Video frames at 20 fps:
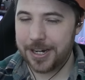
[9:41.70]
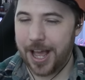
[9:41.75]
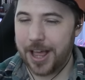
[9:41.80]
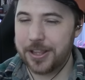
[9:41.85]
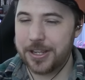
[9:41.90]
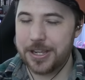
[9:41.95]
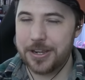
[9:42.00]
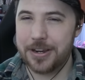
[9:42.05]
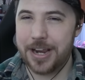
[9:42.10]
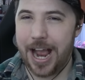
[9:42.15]

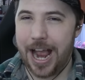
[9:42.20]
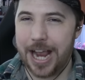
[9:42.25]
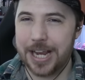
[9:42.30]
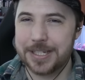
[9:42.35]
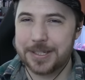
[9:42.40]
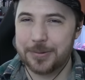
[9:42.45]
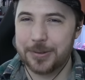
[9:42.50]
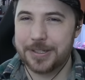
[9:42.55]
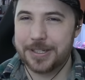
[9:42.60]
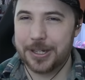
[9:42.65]
that you
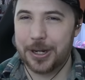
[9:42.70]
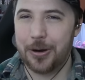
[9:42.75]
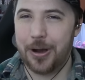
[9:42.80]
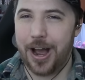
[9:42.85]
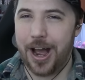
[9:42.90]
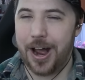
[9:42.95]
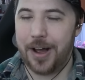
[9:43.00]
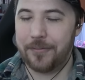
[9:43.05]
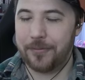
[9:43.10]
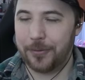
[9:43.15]
guys would do
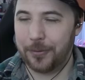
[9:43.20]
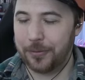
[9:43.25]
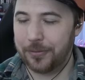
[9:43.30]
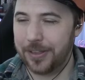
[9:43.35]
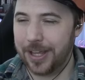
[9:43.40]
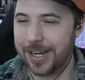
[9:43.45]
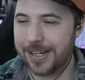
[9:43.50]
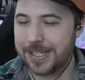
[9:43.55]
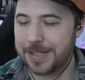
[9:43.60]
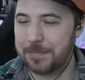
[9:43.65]
awful
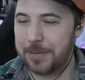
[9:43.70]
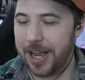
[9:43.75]
things,